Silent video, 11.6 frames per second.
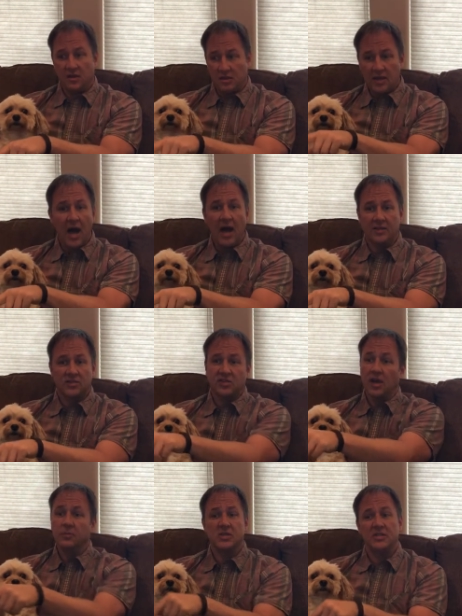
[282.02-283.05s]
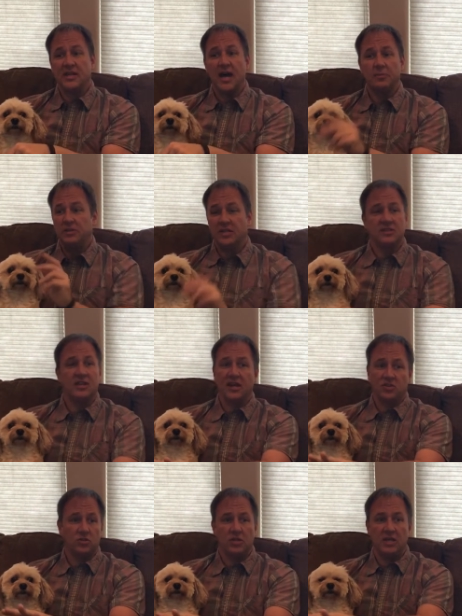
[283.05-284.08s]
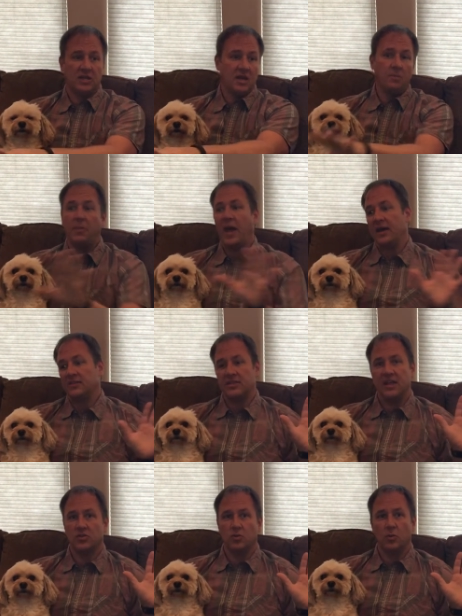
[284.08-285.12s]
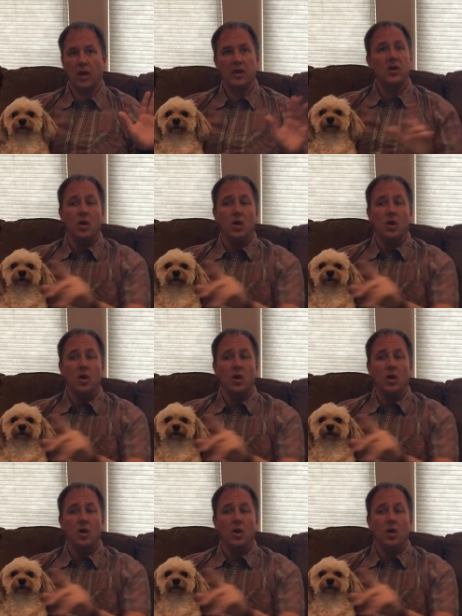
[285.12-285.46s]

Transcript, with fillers: knocks, comes inside, but doesn't actually come past the entryway.